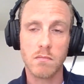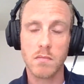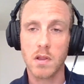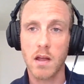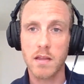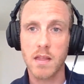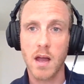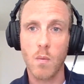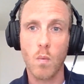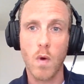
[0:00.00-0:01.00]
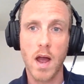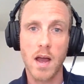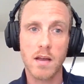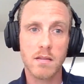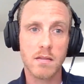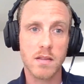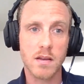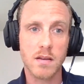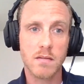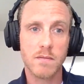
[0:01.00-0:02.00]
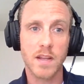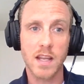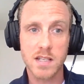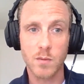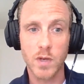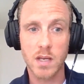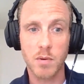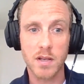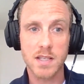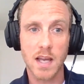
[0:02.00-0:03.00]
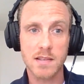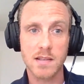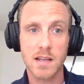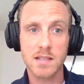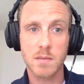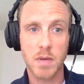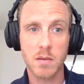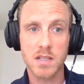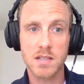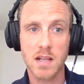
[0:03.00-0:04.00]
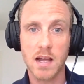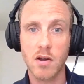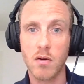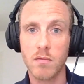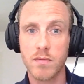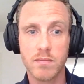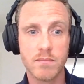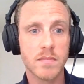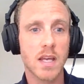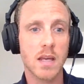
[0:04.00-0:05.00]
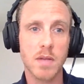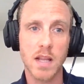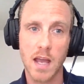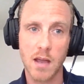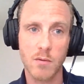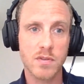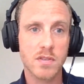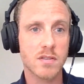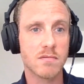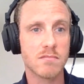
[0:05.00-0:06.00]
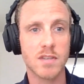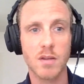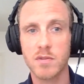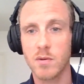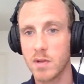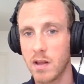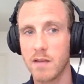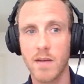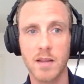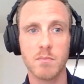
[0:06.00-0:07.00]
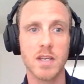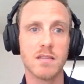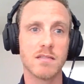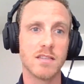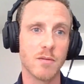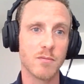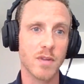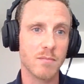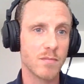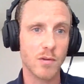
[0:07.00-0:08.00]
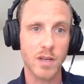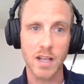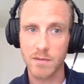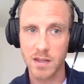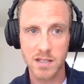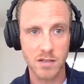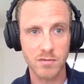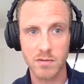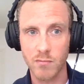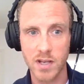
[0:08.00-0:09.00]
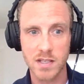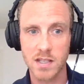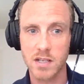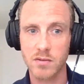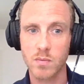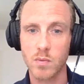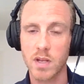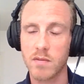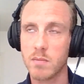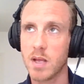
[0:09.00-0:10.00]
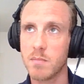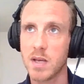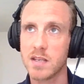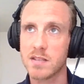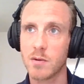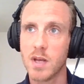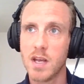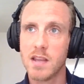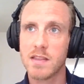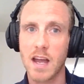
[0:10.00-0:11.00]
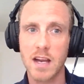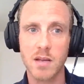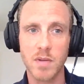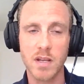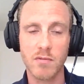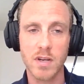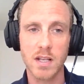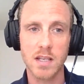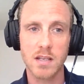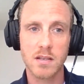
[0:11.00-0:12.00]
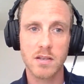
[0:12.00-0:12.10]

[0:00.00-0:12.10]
like that, where the financially weaker party hasn't had to pick up the slack of keeping the house, doing the life admin, looking after the children and raising the children, whatever it may be. So that can be a really